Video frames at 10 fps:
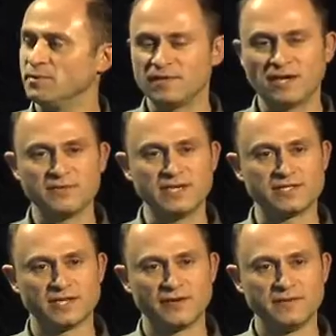We don't need
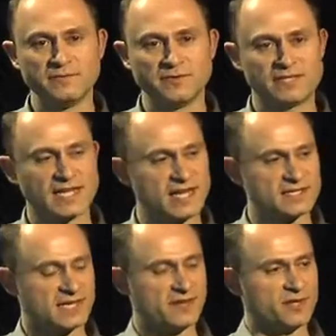to know anymore. It
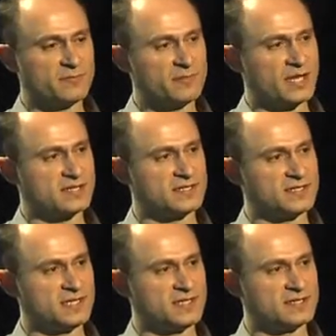takes out the
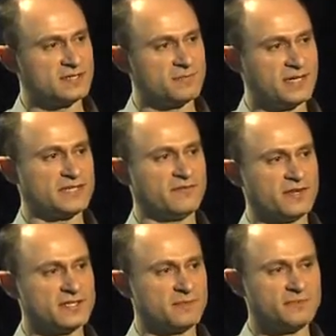complexities, makes it
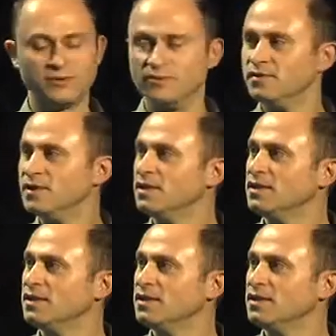very simple.